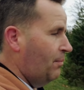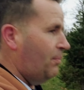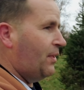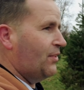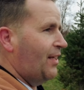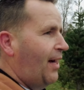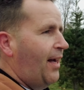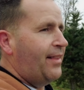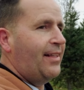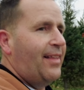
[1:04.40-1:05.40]
because
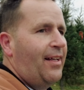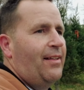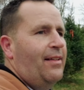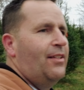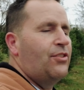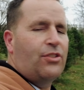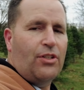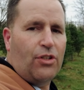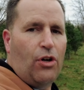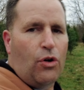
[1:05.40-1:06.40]
I think that is
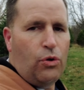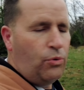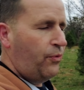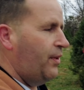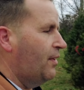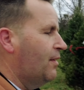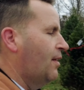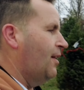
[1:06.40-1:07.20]
such a cool thing